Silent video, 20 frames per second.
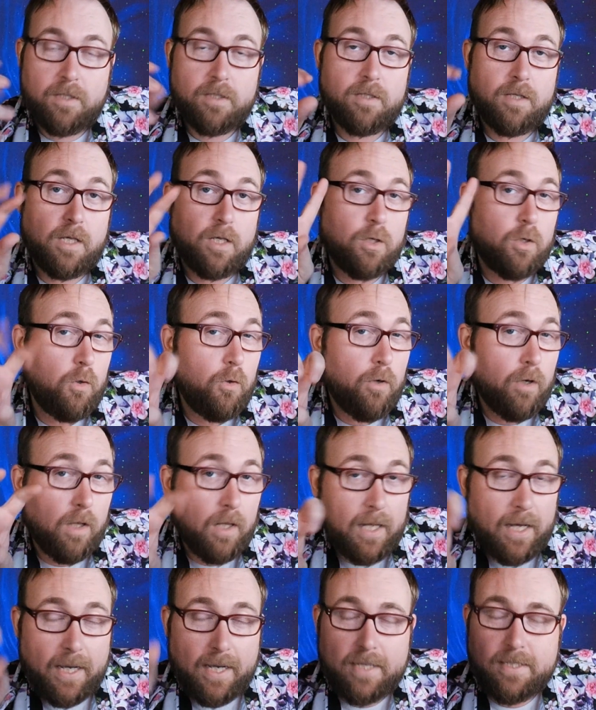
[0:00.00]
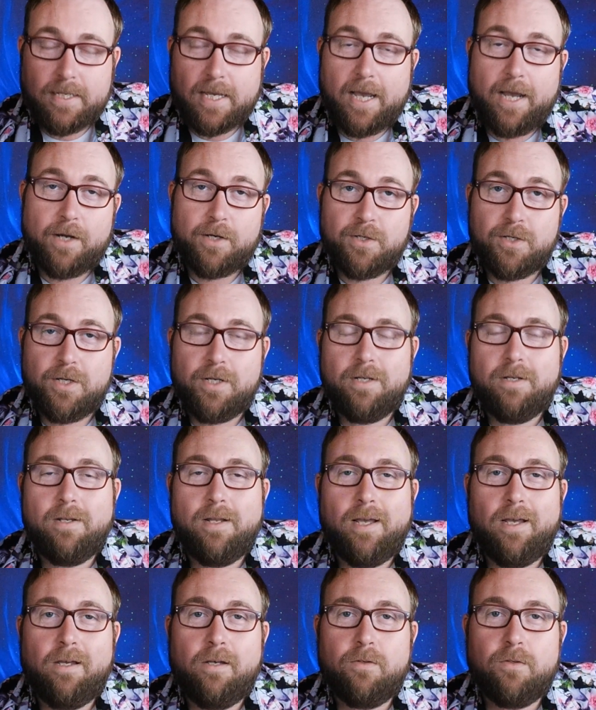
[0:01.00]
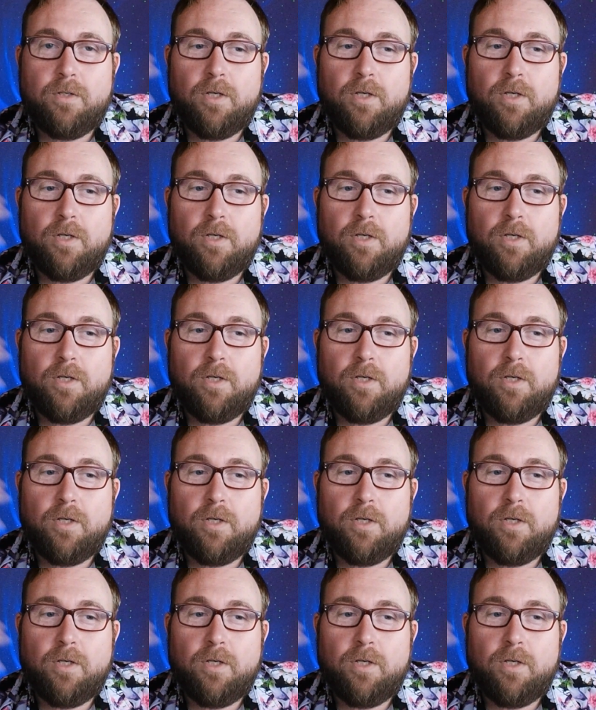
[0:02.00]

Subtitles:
It's the utilize action now,